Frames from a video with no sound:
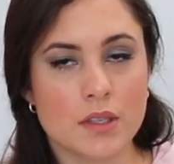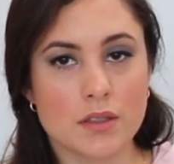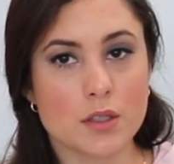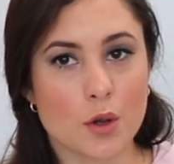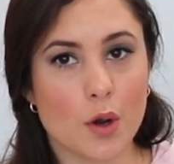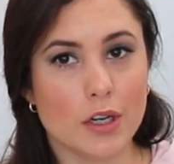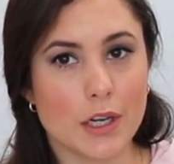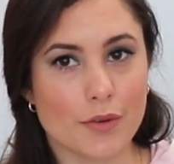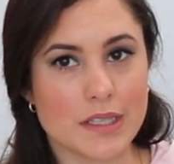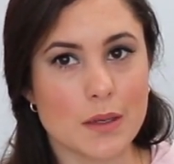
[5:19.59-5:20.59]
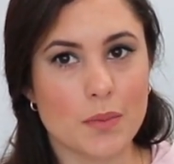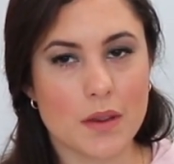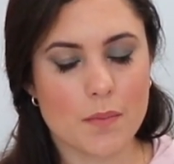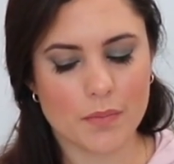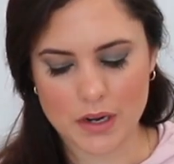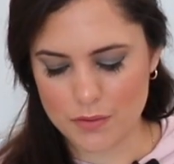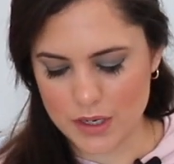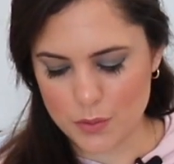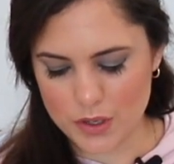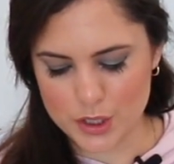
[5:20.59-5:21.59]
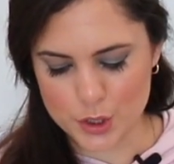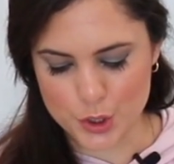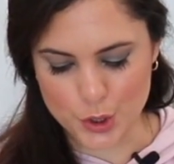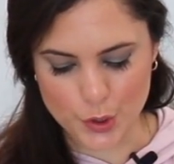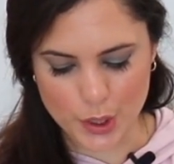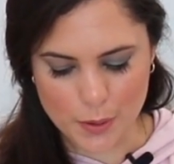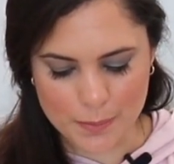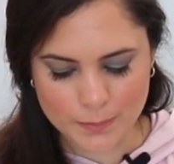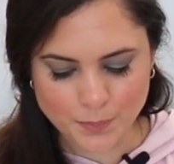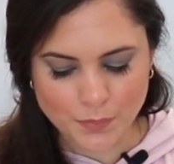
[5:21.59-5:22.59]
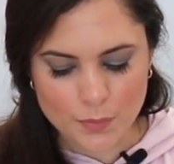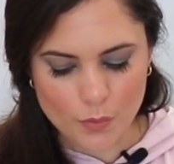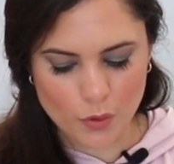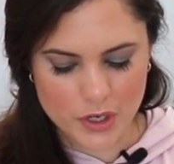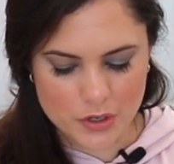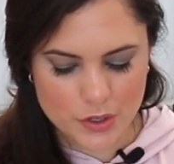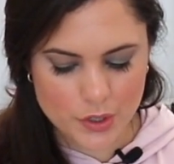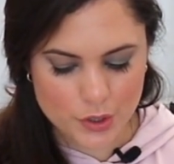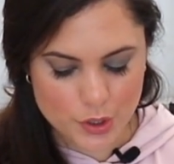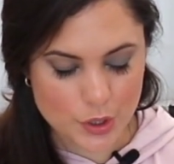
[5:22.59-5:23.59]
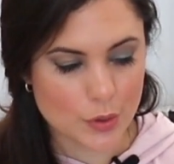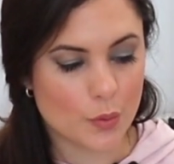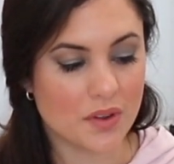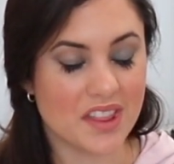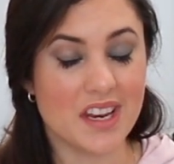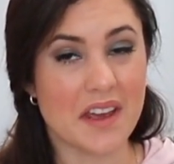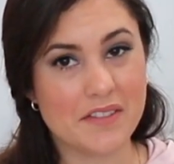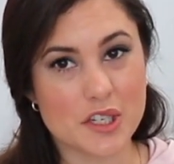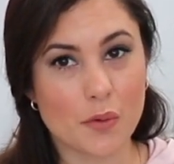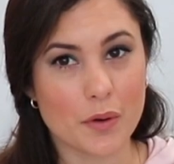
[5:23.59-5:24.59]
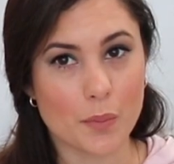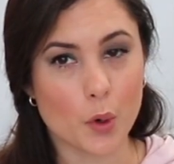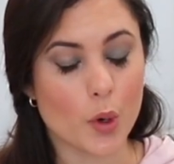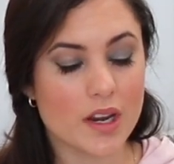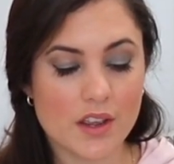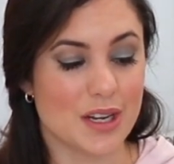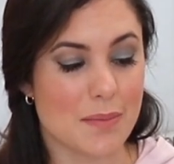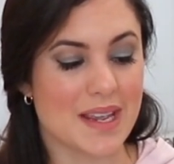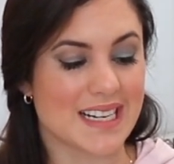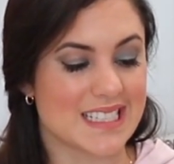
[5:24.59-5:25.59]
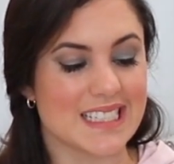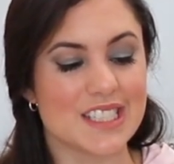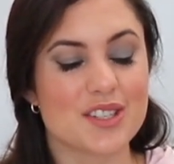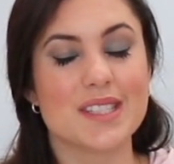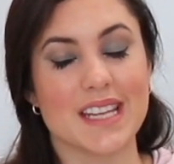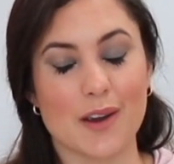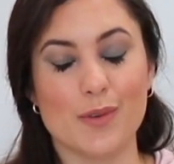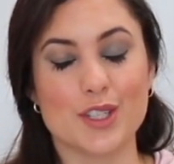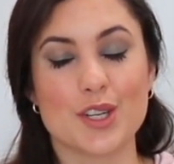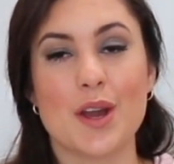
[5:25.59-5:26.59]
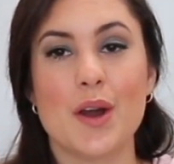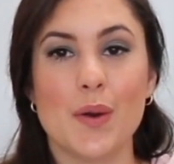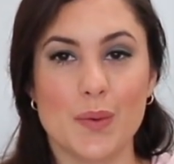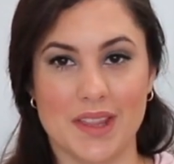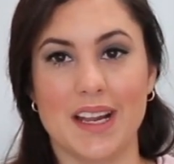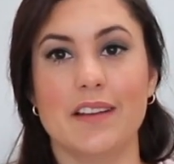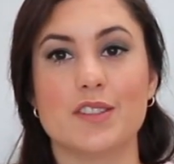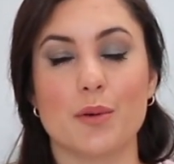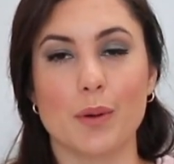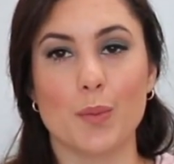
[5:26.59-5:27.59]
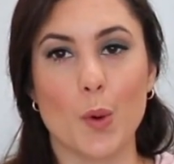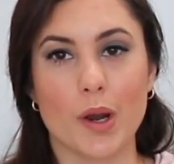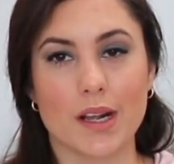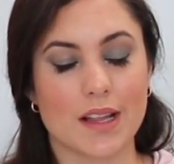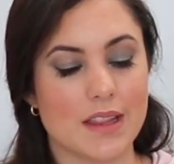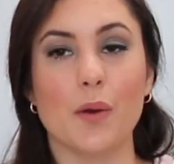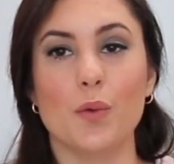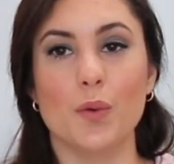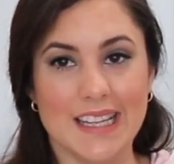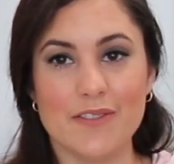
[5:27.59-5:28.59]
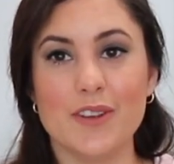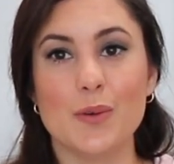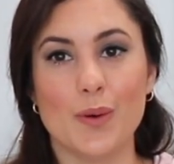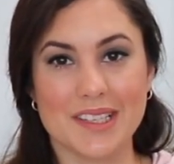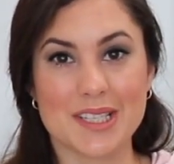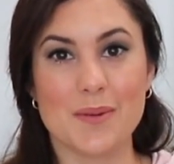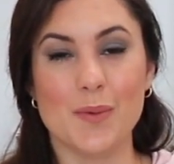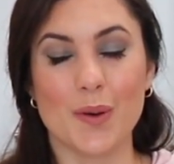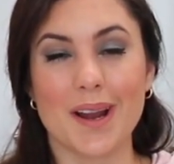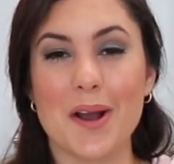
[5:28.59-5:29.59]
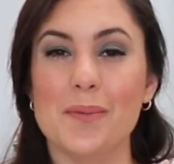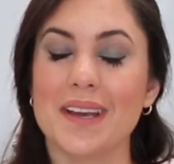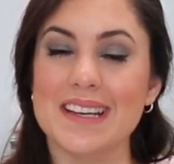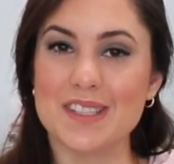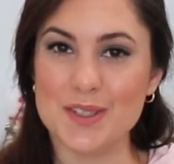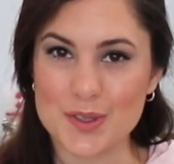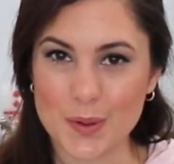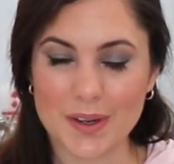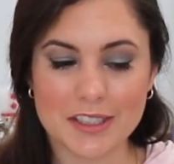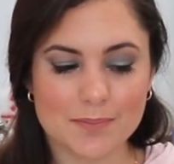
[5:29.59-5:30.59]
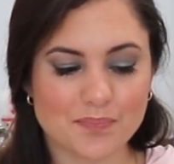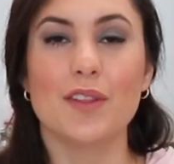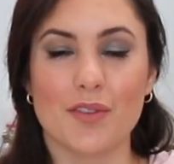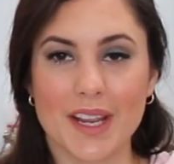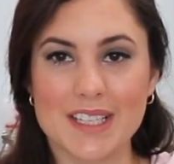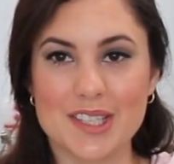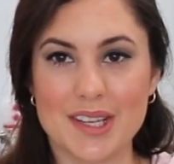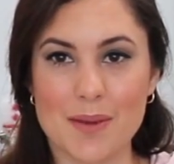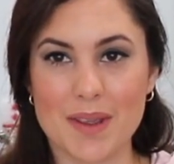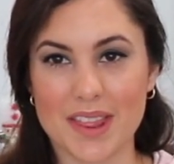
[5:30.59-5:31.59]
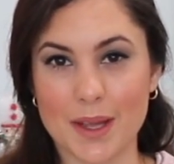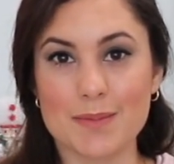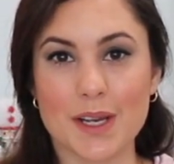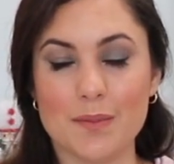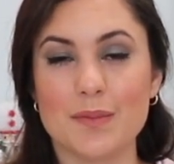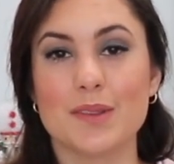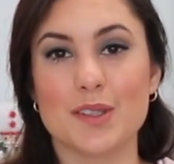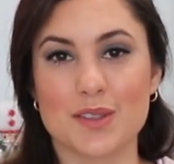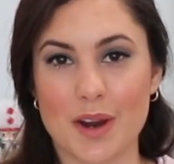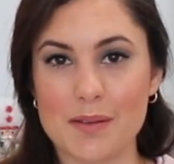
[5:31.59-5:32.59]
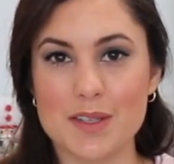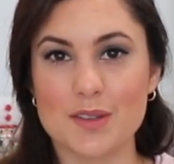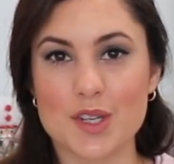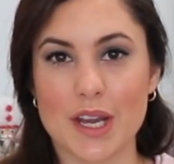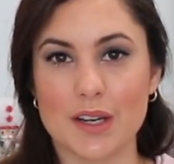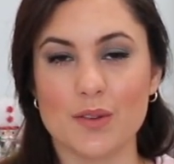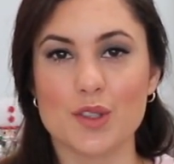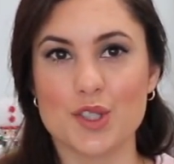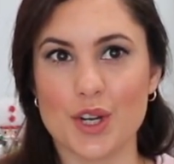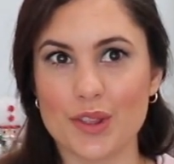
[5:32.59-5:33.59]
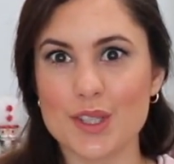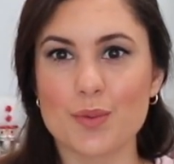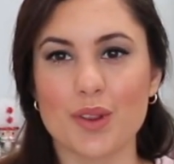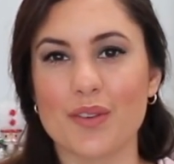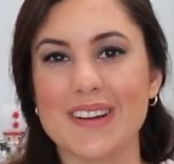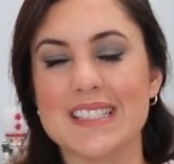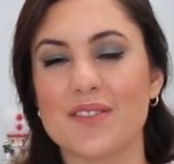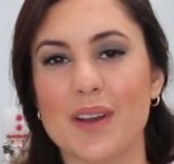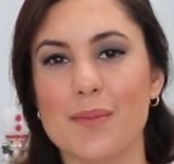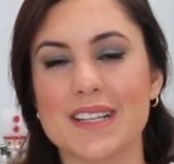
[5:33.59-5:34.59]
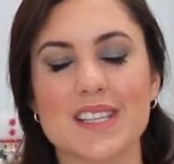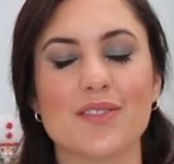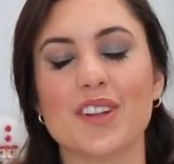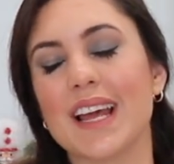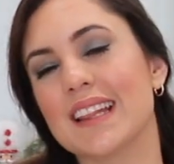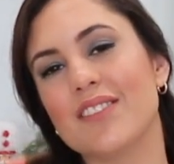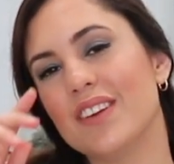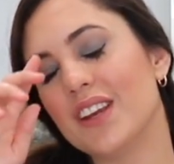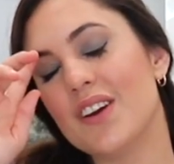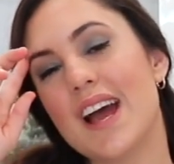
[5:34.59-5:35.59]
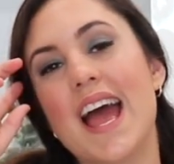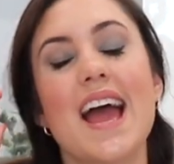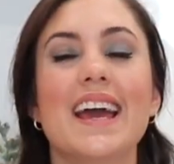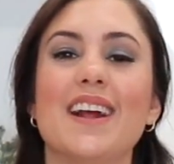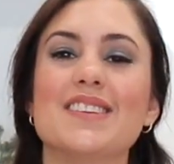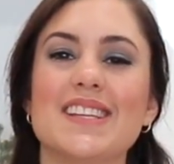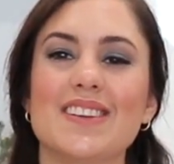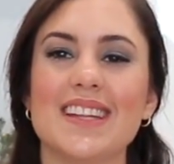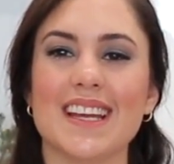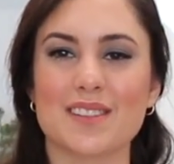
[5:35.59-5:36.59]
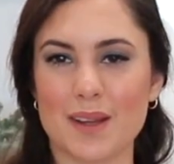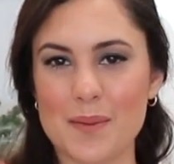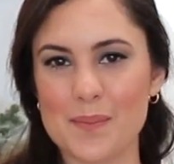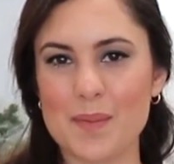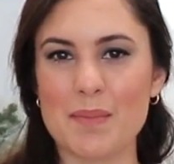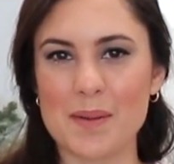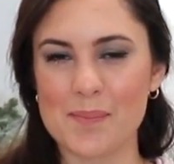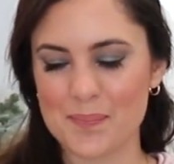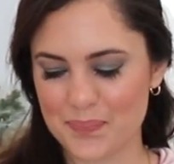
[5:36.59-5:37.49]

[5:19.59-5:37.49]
This is hardly a recipe, but I really wanted to show you what you could do with the leftover pork. You can make a delicious sandwich with that leftover pork that will leave you wanting more. I hope you guys enjoyed. Don't forget to give me a thumbs up, subscribe to the channel, share this with your friends and families if you liked the video, and I'll see you in the next one. Bye bye.